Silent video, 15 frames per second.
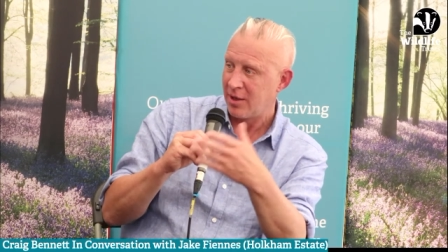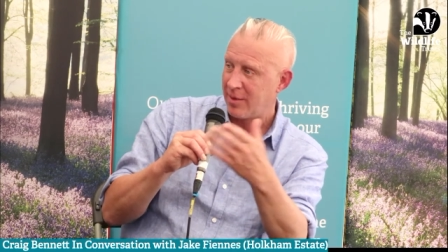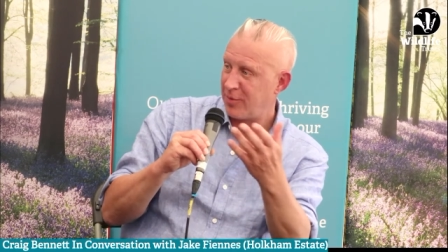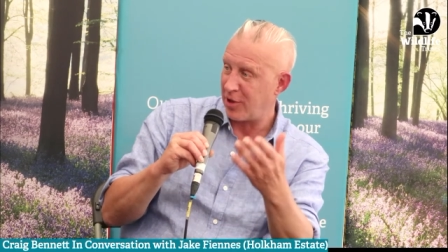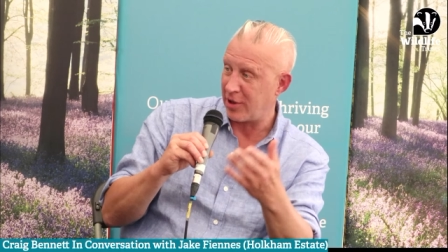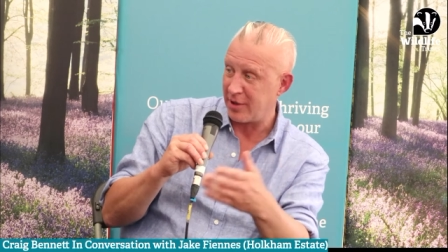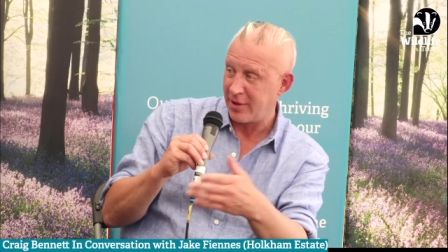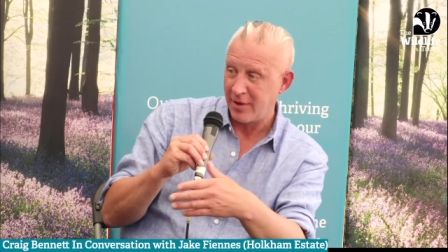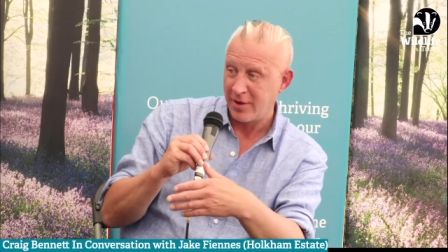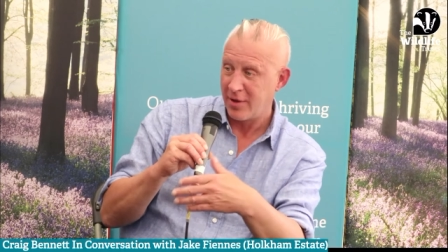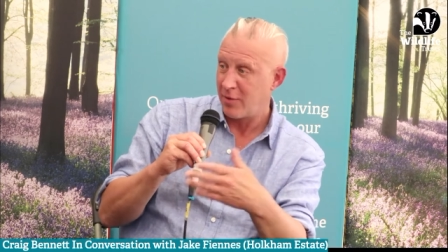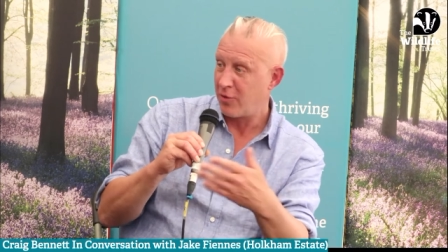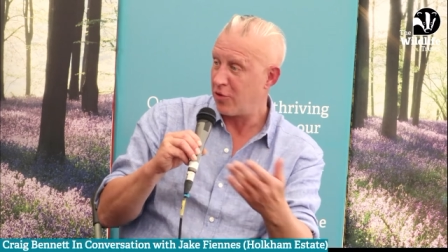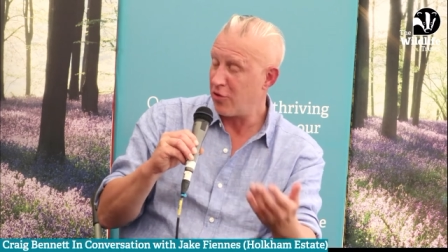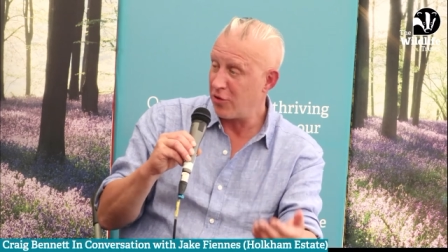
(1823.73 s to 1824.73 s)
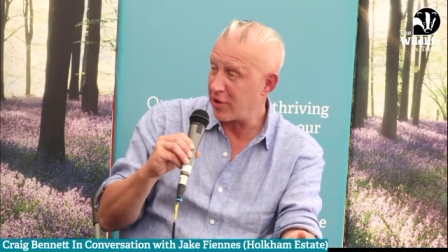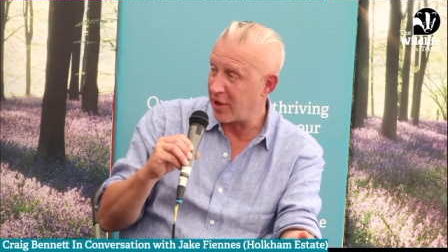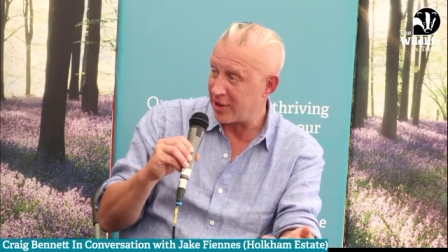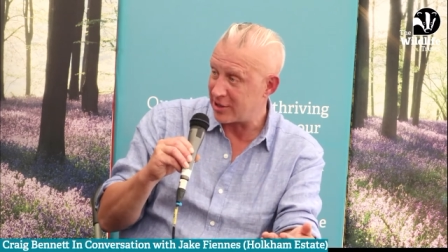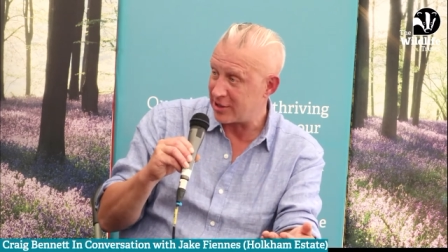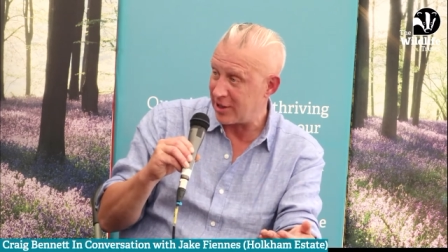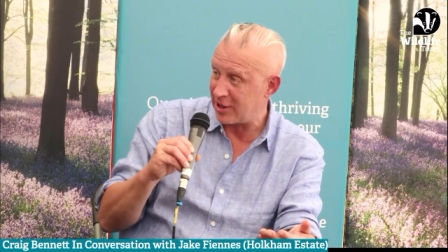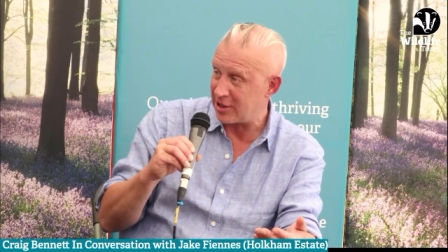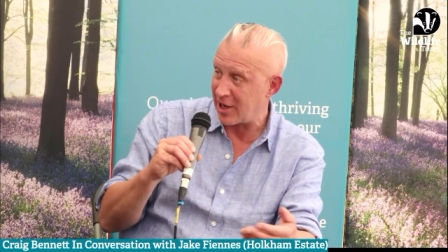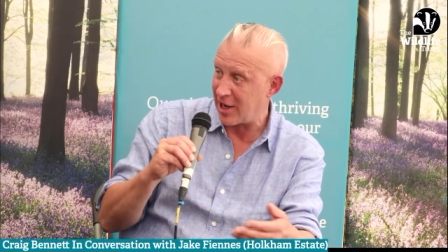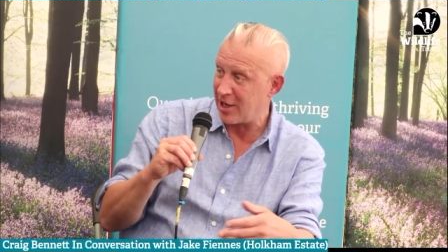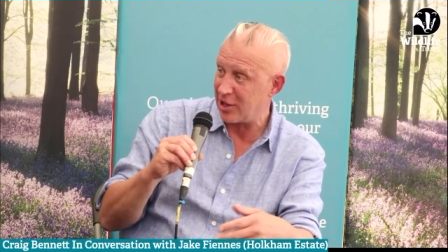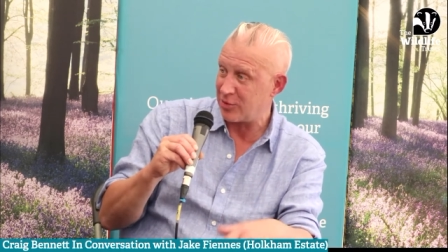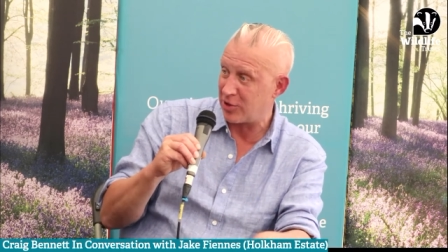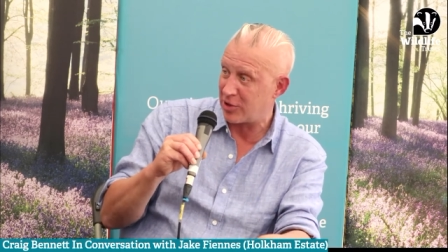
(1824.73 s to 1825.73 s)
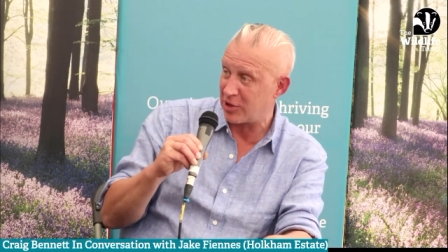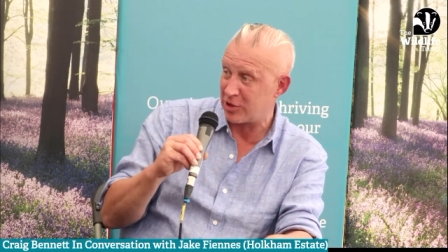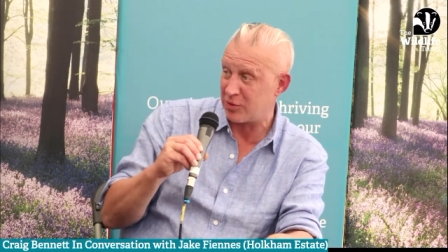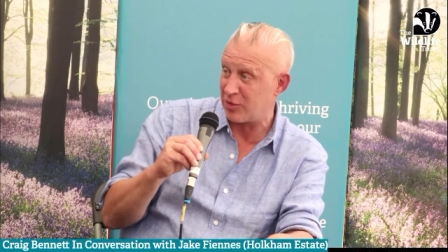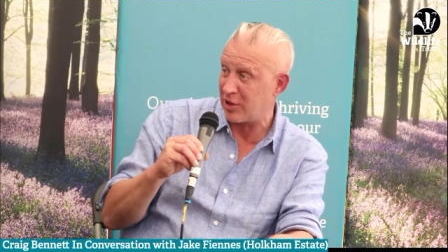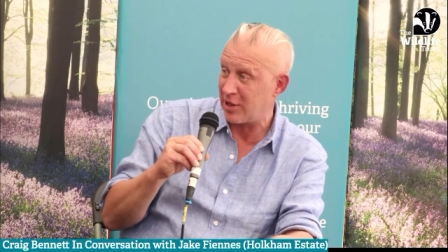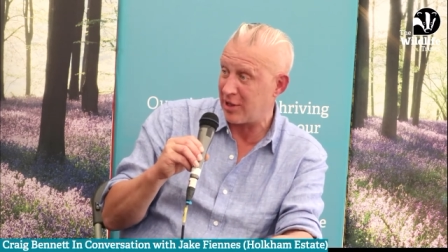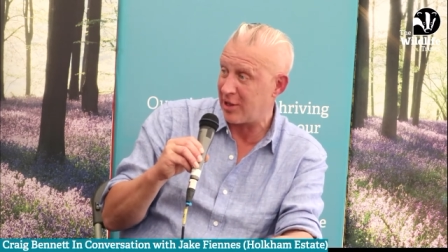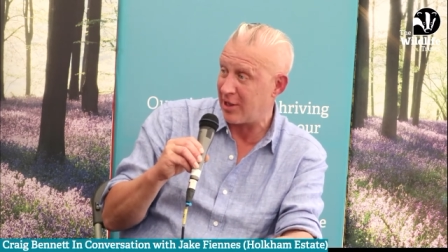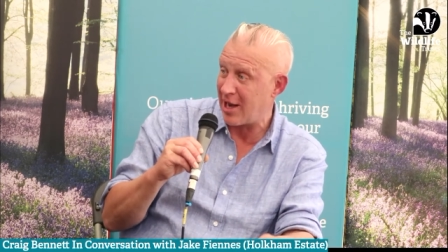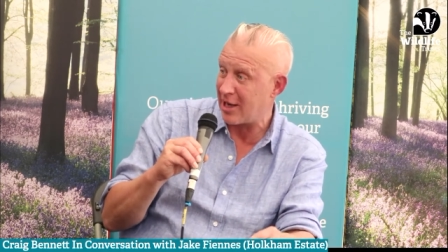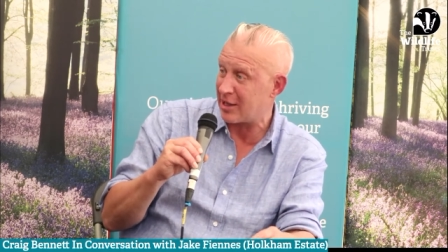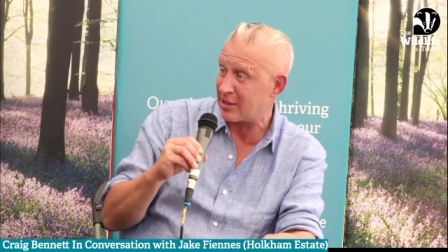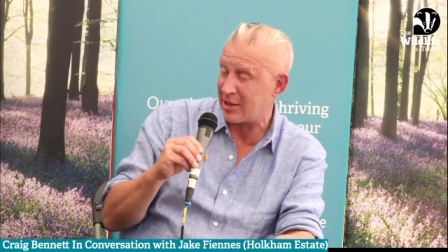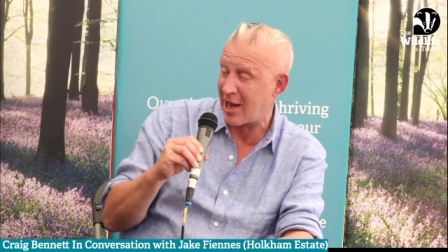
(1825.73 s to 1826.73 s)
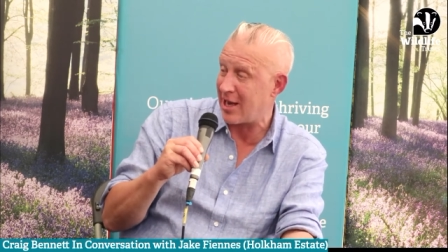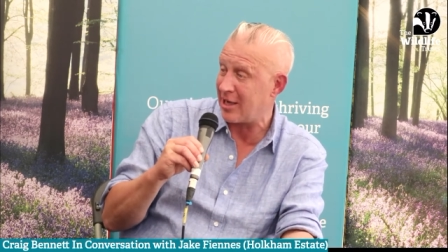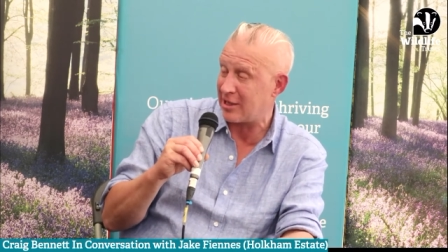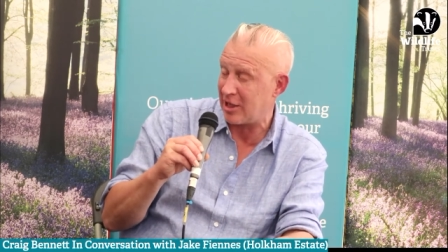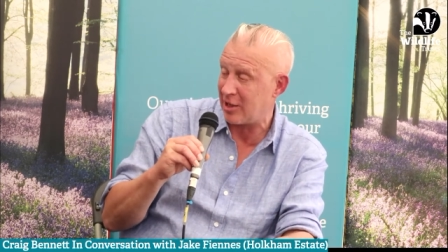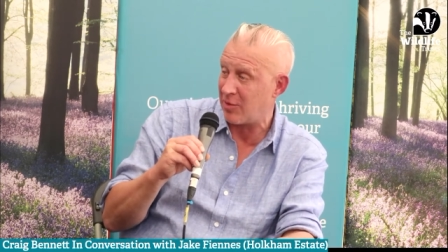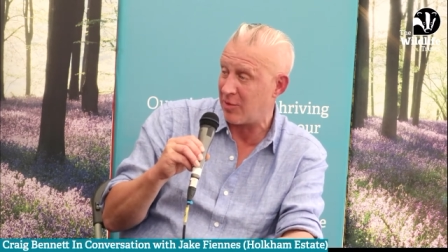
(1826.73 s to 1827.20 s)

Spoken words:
But we're all going to see change, because within the next 18